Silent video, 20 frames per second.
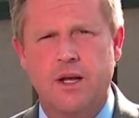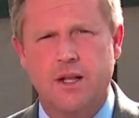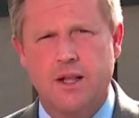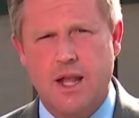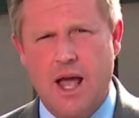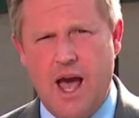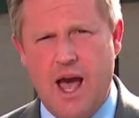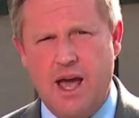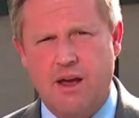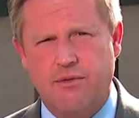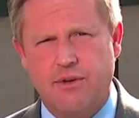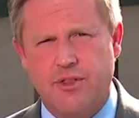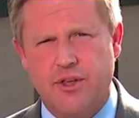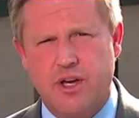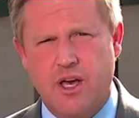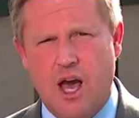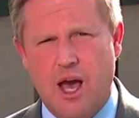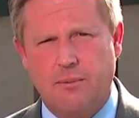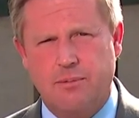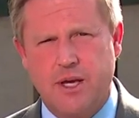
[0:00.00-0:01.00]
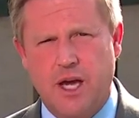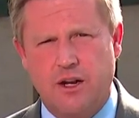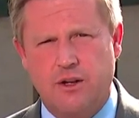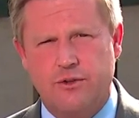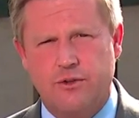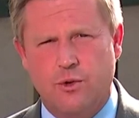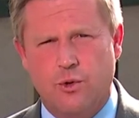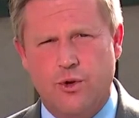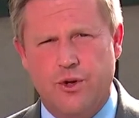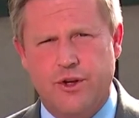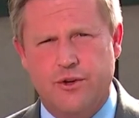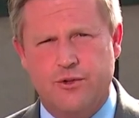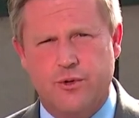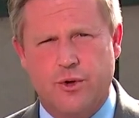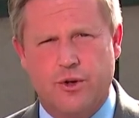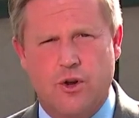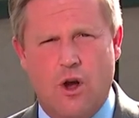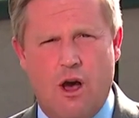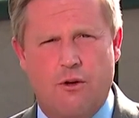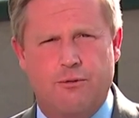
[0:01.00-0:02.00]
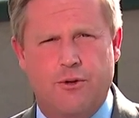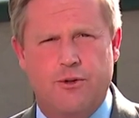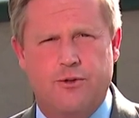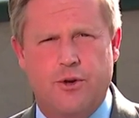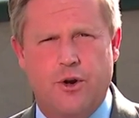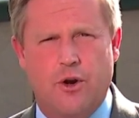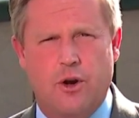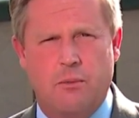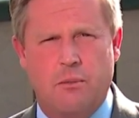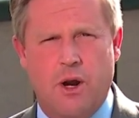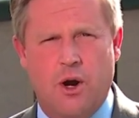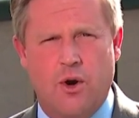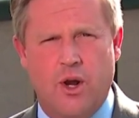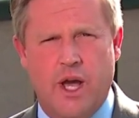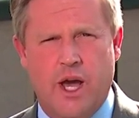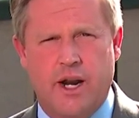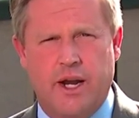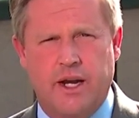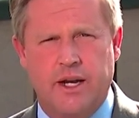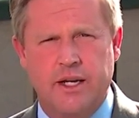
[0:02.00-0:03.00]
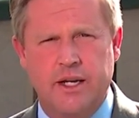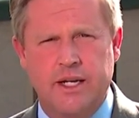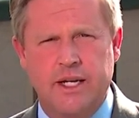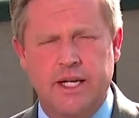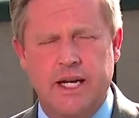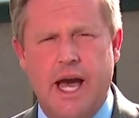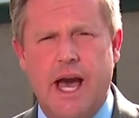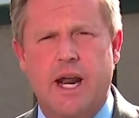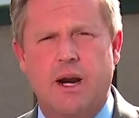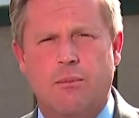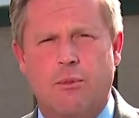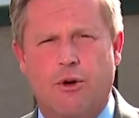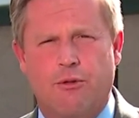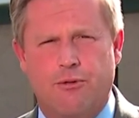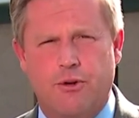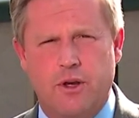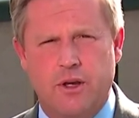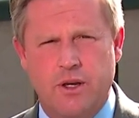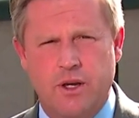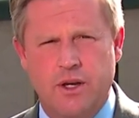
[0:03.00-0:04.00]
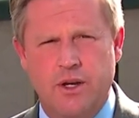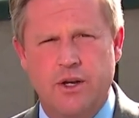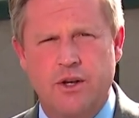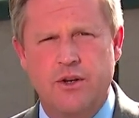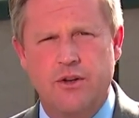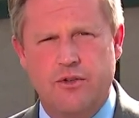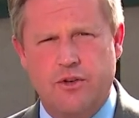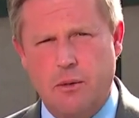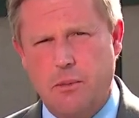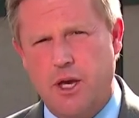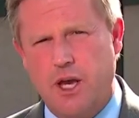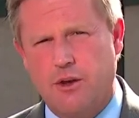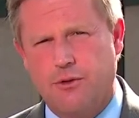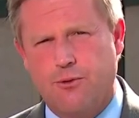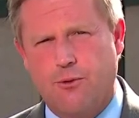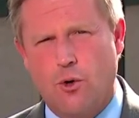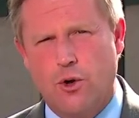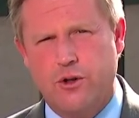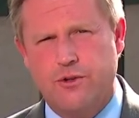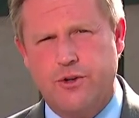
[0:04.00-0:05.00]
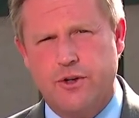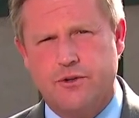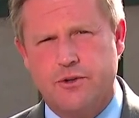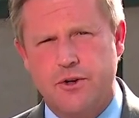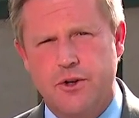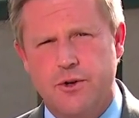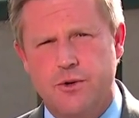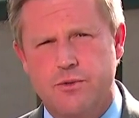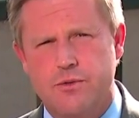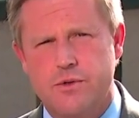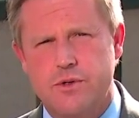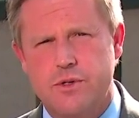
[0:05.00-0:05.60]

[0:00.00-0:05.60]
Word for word: Live at the Cobb County School District office here in Marietta, Adam Murphy, CBS 46 News.